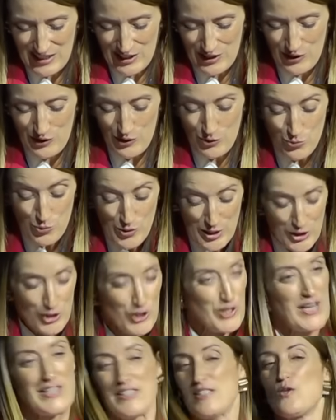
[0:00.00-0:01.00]
the
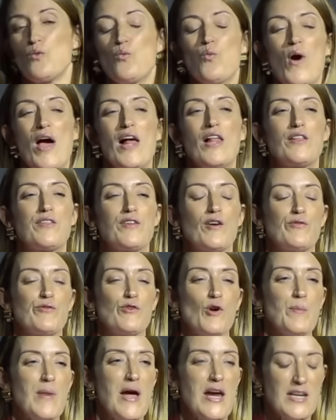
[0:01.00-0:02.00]
richness, the wealth of
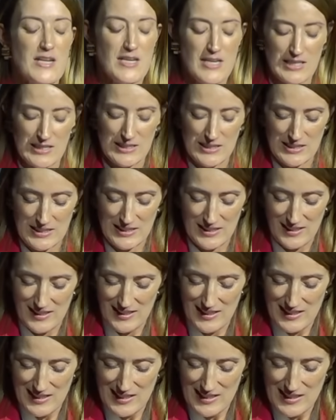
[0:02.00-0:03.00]
Romania's
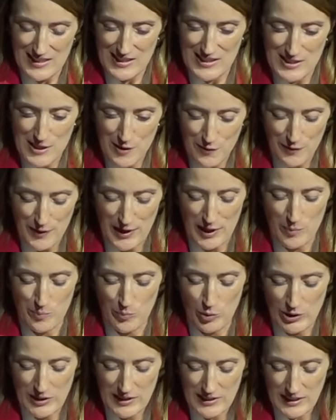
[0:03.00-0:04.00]
civic,
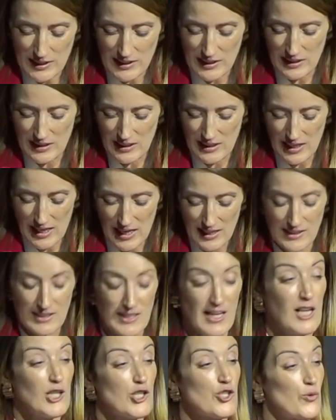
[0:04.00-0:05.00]
political, and
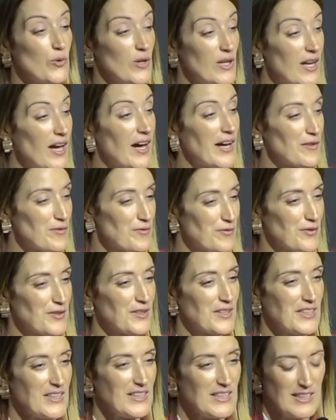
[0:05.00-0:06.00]
cultural life.
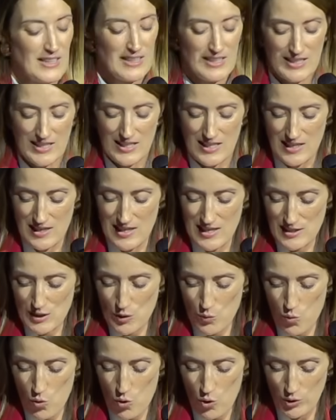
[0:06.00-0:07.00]
This
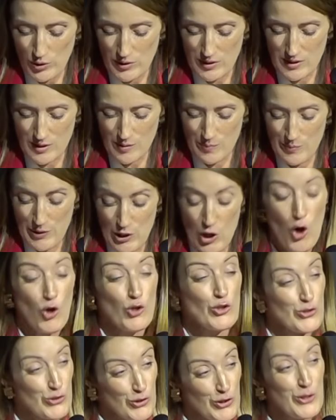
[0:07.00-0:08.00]
award
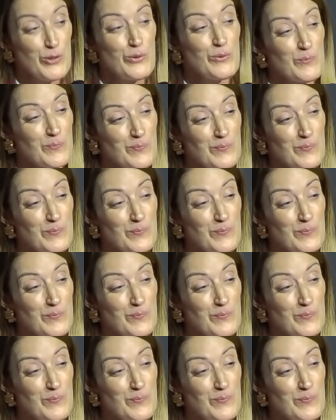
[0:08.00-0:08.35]
belongs to you.